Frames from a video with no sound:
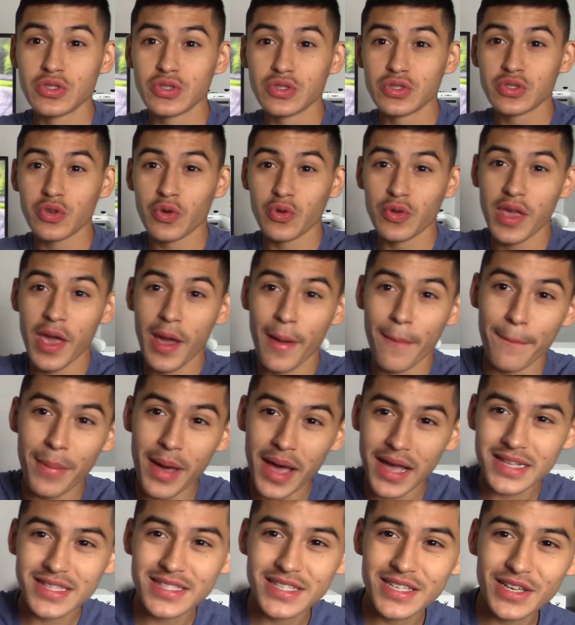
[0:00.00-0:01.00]
So yeah,
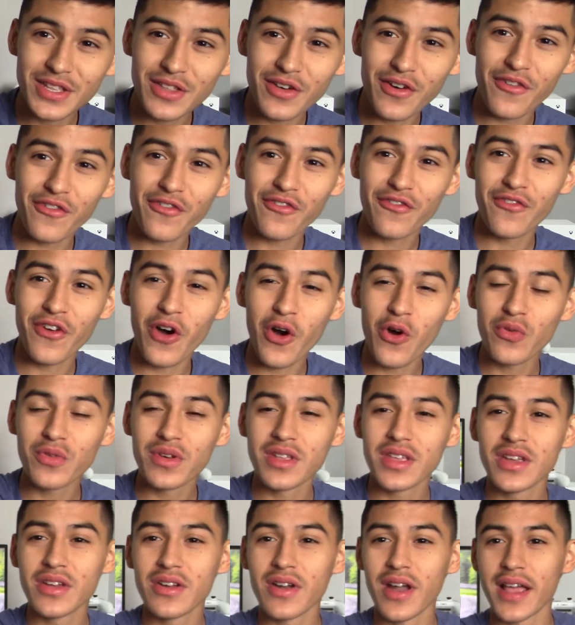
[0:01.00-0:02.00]
back to the phone
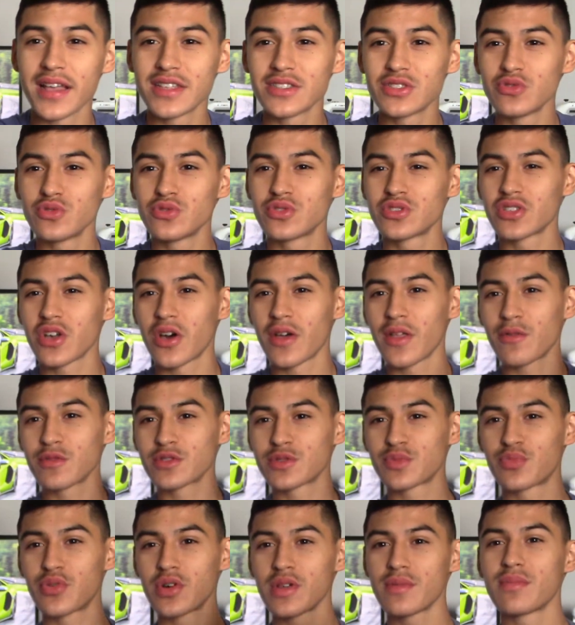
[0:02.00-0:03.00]
here. As you saw, that
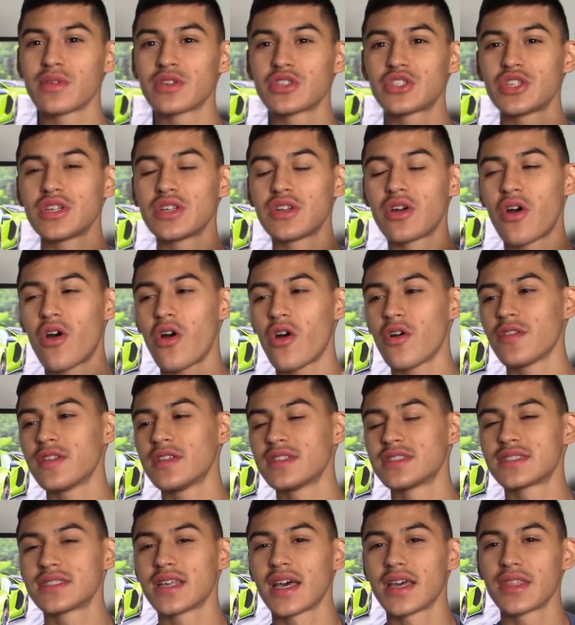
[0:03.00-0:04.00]
was pretty much it, all
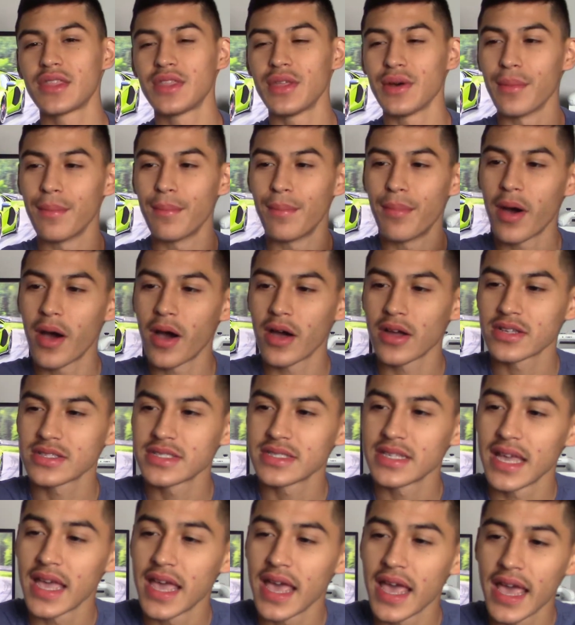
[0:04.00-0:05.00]
inside the
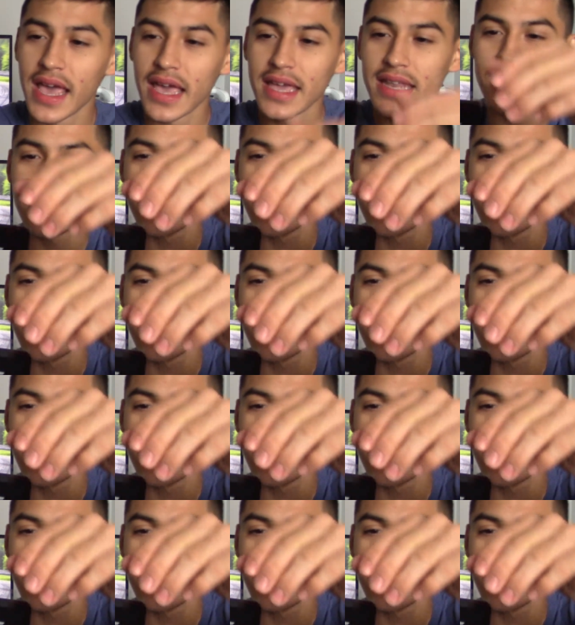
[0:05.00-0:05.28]
box. And